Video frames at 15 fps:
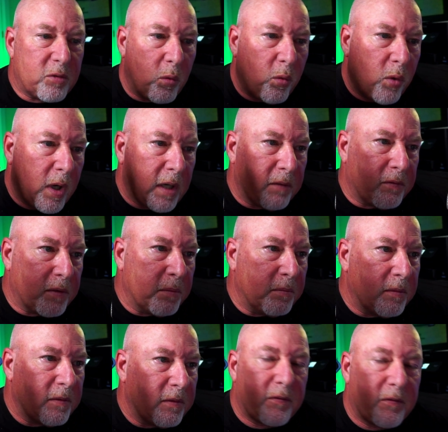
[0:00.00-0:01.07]
one of
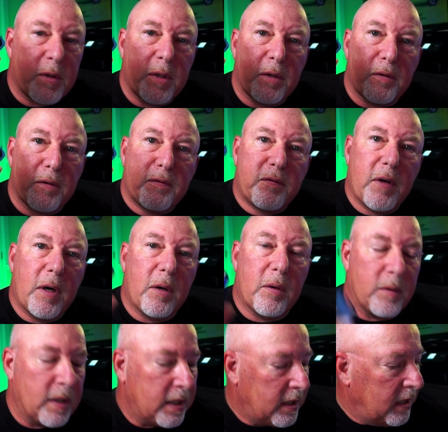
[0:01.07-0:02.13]
them for your
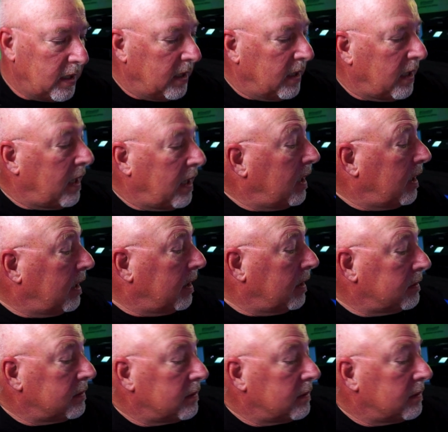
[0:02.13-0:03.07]
phone. Uh,